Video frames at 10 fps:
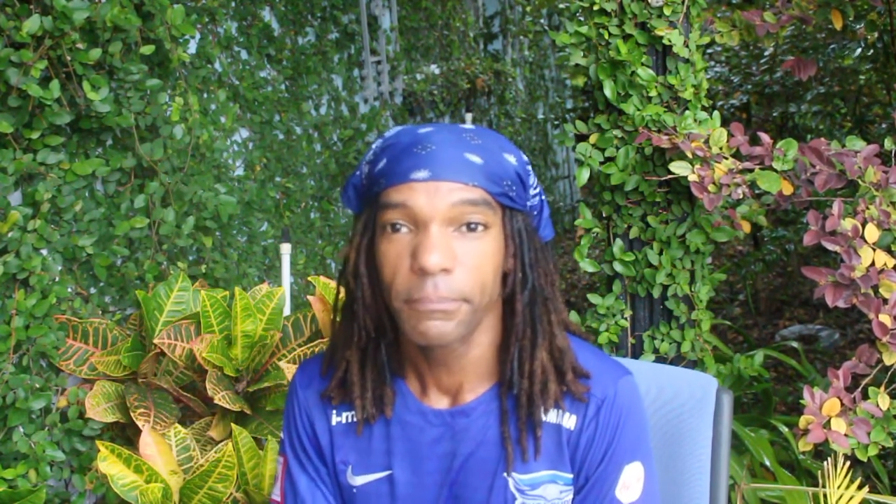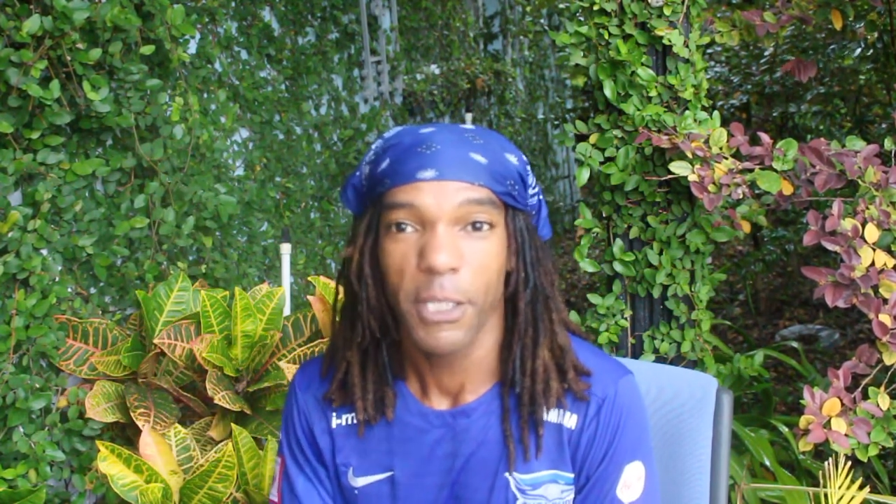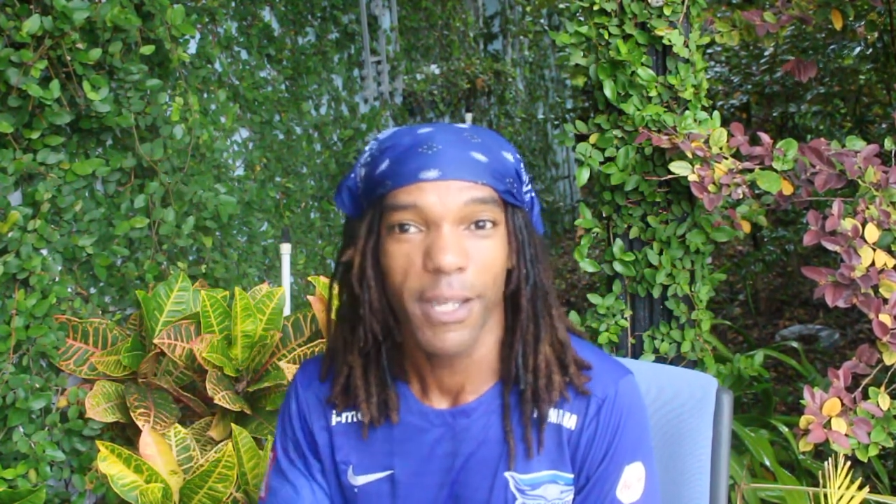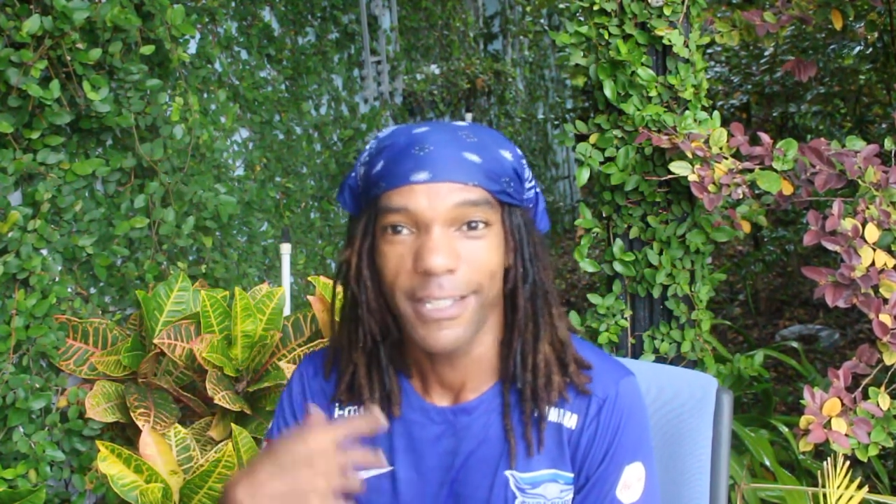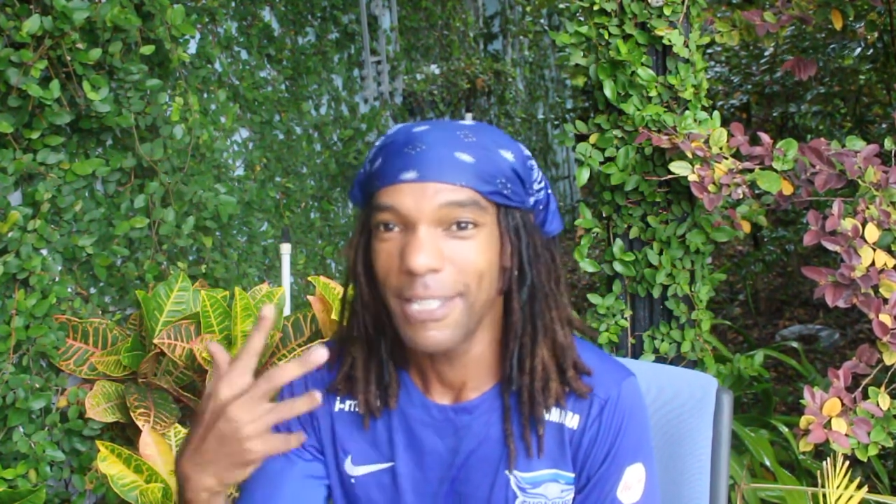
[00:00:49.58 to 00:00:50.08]

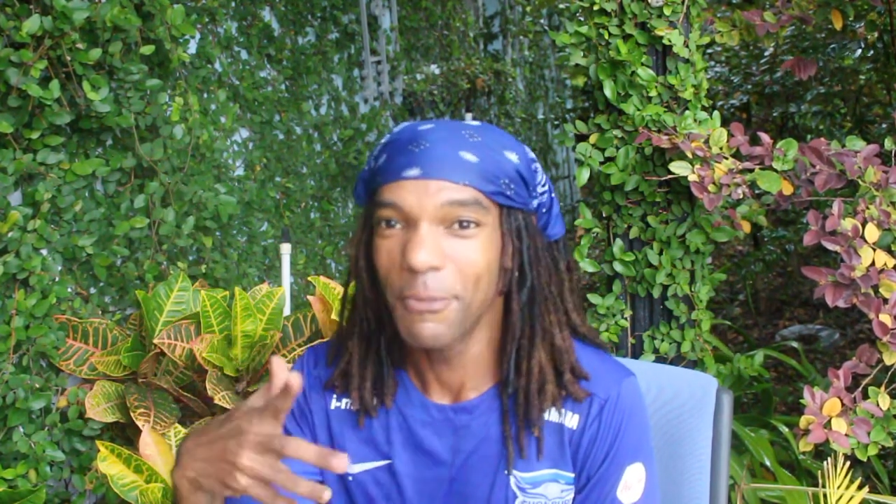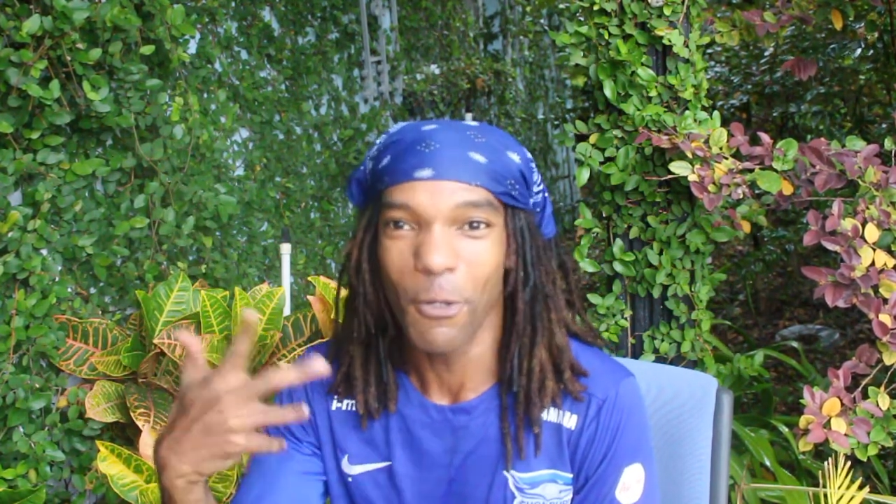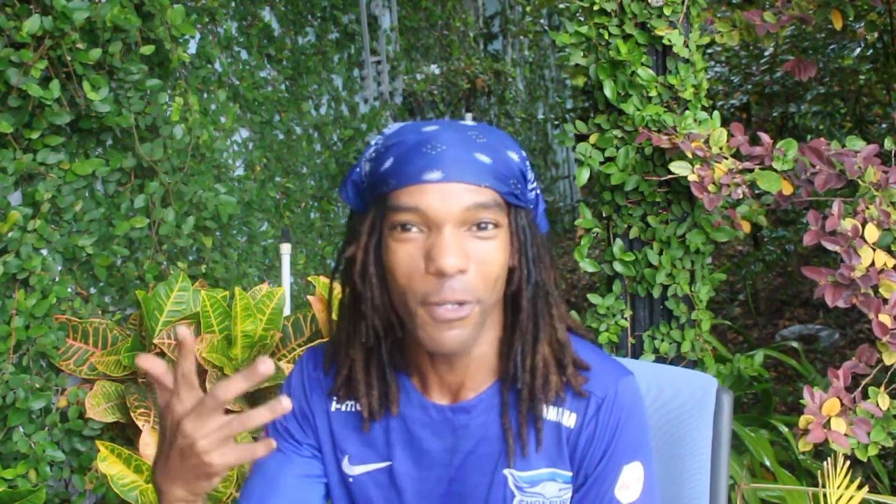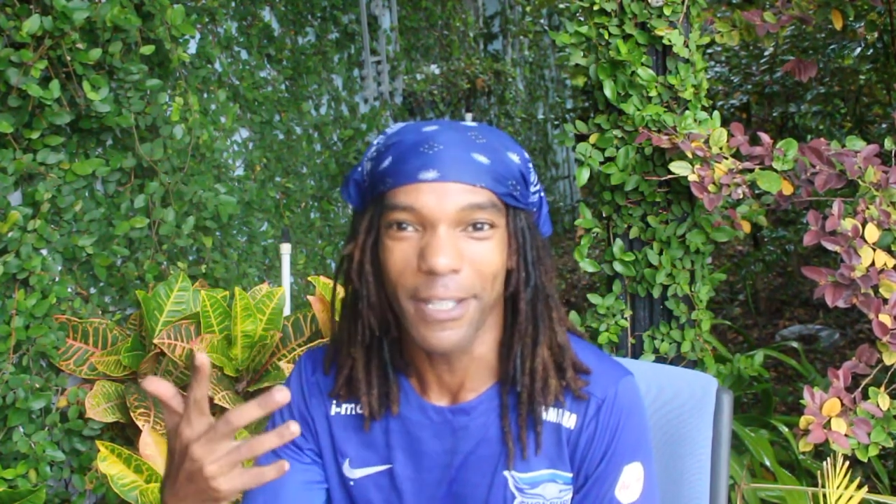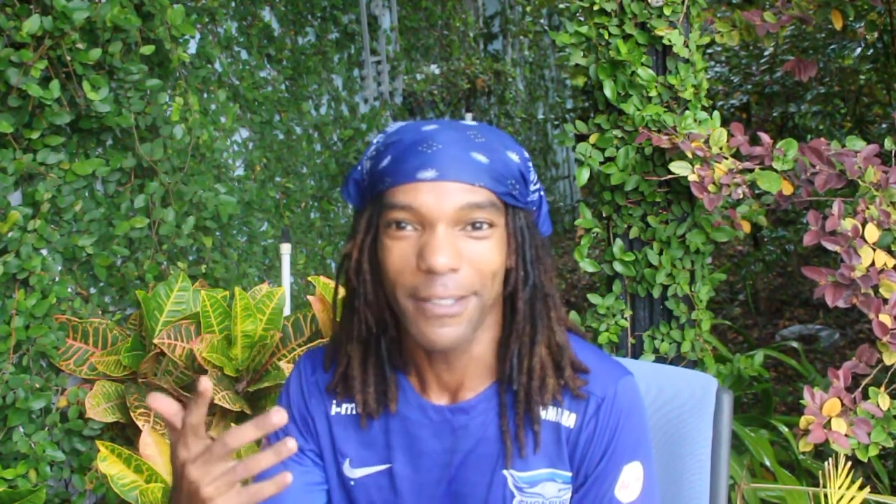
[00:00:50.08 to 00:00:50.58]
you got to keep
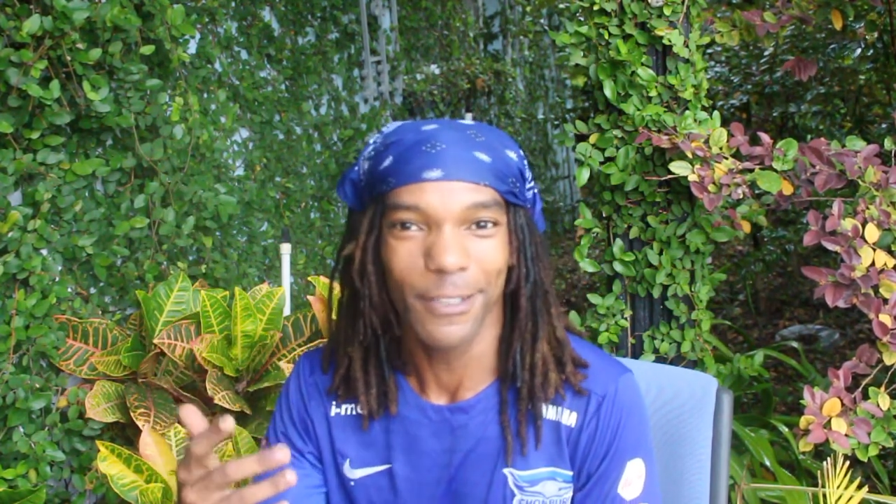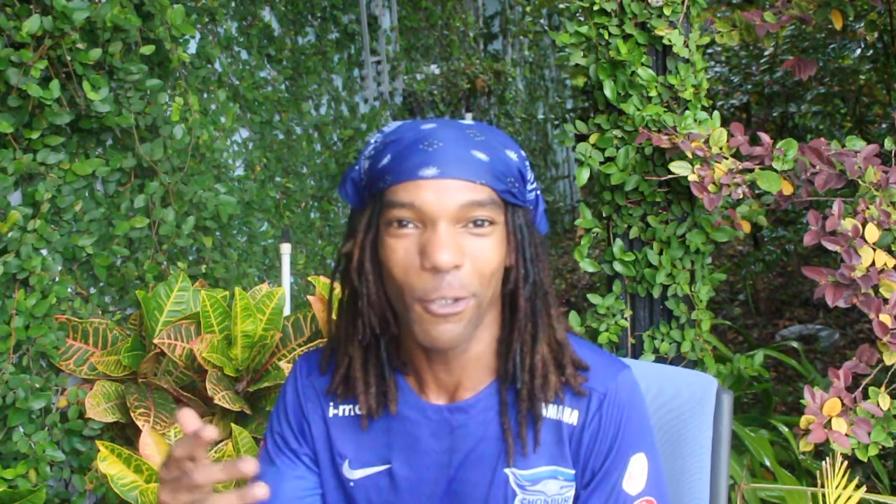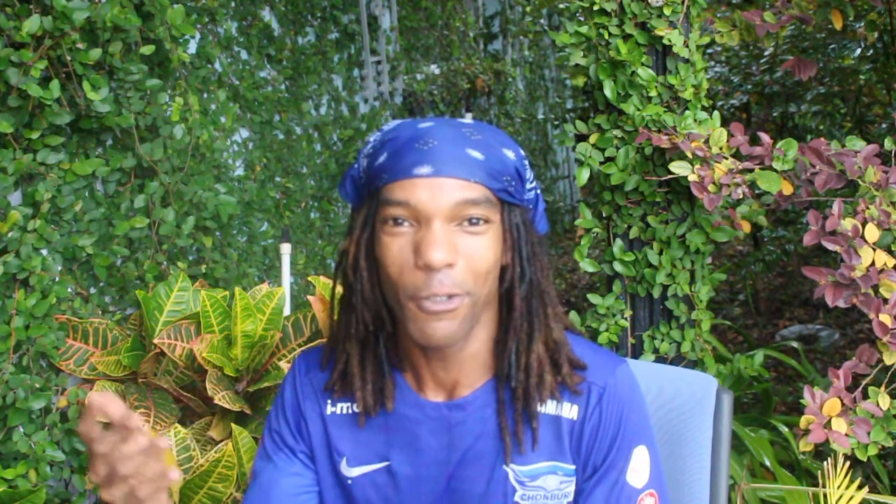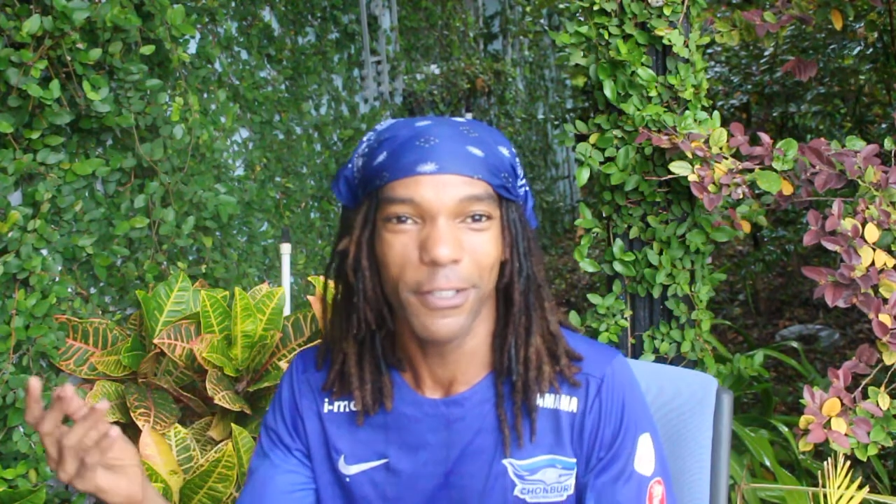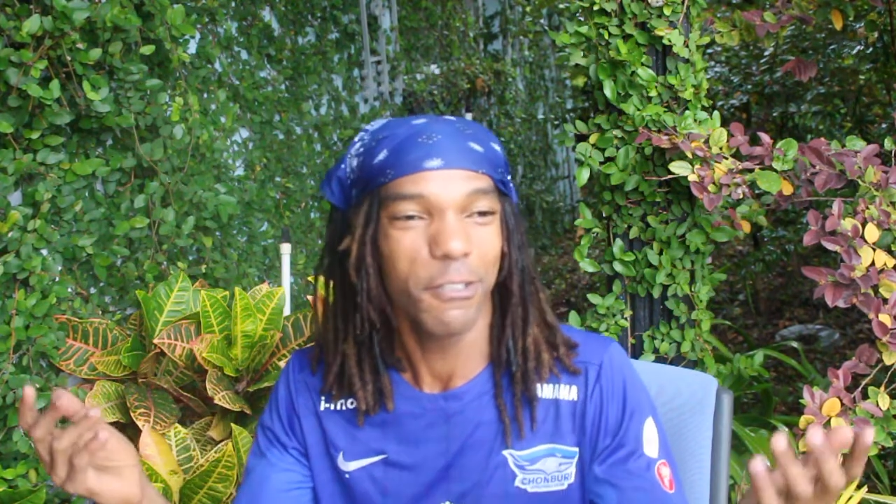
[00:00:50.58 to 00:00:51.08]
going. No,